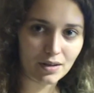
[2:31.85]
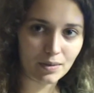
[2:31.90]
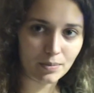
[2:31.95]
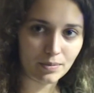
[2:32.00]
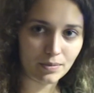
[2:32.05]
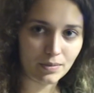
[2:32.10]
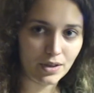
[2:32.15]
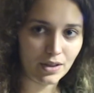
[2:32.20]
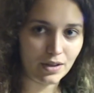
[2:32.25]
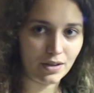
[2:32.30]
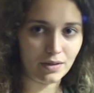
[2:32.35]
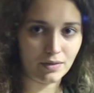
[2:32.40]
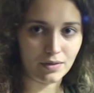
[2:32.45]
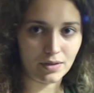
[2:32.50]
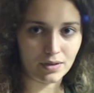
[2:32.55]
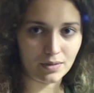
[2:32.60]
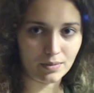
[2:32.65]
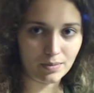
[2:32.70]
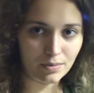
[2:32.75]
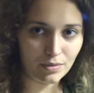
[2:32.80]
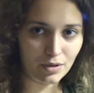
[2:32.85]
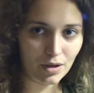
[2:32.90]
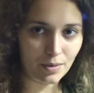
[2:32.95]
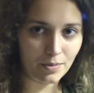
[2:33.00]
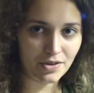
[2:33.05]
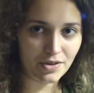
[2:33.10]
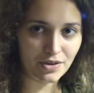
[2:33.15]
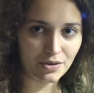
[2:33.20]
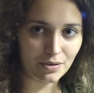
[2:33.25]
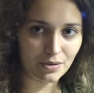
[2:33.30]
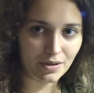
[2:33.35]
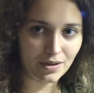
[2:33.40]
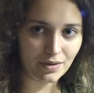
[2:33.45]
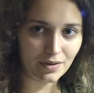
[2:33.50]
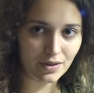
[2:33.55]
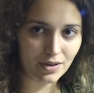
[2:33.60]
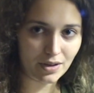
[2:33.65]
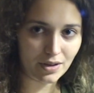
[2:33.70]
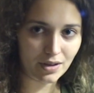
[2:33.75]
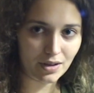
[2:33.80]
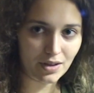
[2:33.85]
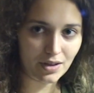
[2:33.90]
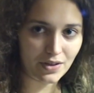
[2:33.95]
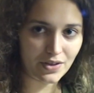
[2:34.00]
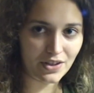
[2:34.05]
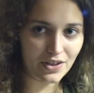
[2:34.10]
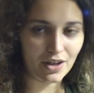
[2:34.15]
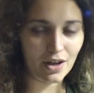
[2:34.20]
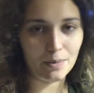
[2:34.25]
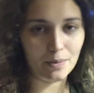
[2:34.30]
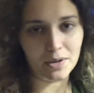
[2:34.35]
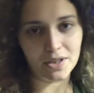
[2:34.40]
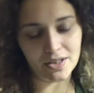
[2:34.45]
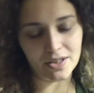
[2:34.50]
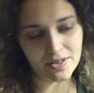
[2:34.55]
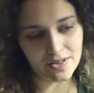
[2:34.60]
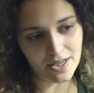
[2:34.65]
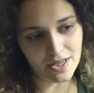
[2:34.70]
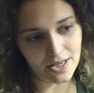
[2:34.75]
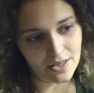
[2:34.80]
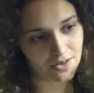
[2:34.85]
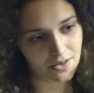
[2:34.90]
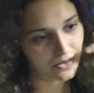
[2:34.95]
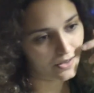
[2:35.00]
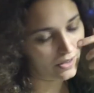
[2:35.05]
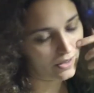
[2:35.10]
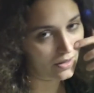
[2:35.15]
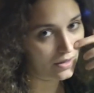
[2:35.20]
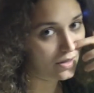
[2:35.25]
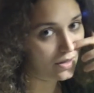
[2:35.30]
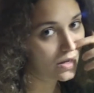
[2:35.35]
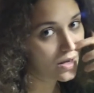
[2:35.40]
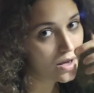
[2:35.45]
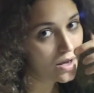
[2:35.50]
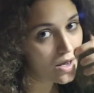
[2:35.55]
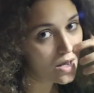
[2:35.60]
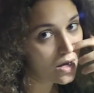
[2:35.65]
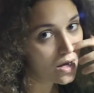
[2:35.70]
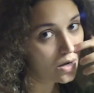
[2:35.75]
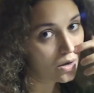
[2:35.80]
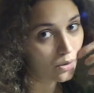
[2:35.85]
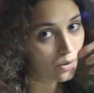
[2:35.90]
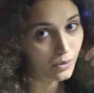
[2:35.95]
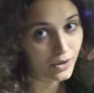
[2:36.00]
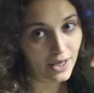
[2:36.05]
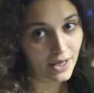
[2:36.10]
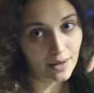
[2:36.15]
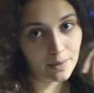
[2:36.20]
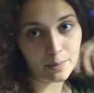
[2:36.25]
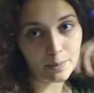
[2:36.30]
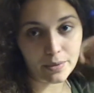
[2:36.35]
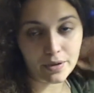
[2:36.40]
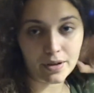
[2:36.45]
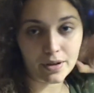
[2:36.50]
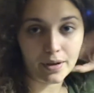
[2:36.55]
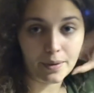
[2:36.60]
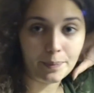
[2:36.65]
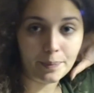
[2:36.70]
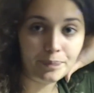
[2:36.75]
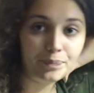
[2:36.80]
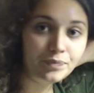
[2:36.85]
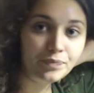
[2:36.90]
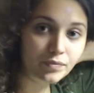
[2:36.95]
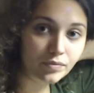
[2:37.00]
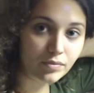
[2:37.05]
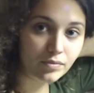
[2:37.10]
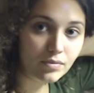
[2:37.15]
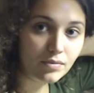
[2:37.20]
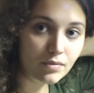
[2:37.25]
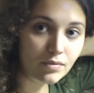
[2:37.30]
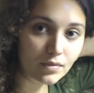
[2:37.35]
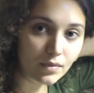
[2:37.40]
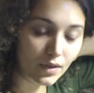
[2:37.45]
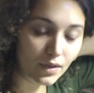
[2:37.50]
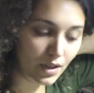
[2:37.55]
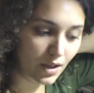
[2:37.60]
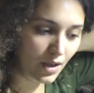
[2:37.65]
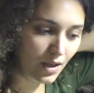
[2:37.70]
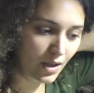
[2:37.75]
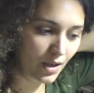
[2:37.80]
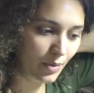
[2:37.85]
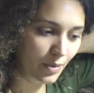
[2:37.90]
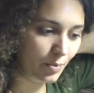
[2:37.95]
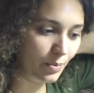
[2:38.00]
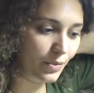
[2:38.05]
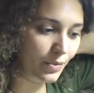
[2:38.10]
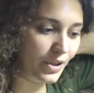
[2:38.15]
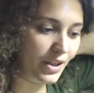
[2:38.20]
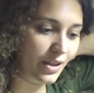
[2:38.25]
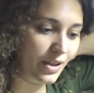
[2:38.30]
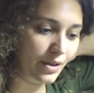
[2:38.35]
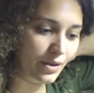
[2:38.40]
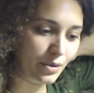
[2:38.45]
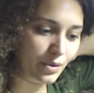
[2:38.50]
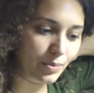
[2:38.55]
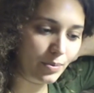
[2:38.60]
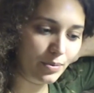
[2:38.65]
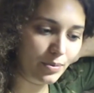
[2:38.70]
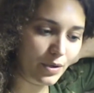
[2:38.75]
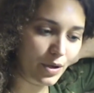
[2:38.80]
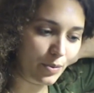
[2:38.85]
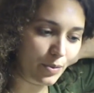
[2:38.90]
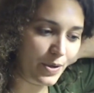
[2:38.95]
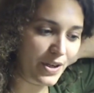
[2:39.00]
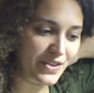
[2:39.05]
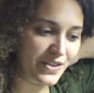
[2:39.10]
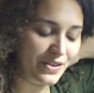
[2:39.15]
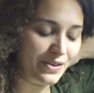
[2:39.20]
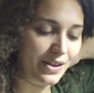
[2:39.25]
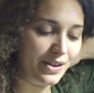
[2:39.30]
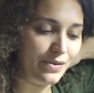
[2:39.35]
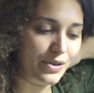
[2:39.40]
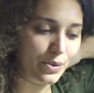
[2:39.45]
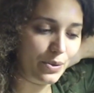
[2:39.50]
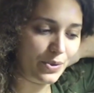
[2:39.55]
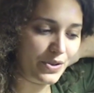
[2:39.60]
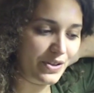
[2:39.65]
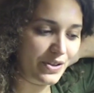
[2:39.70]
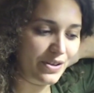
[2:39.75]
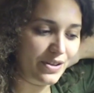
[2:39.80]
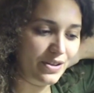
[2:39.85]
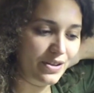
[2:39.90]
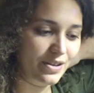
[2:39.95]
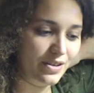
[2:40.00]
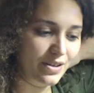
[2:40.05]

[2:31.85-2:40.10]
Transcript: Um, you know, primary school and everything, and used to come in and teach and all that. But um, yeah, on a, a, personal level, it wasn't.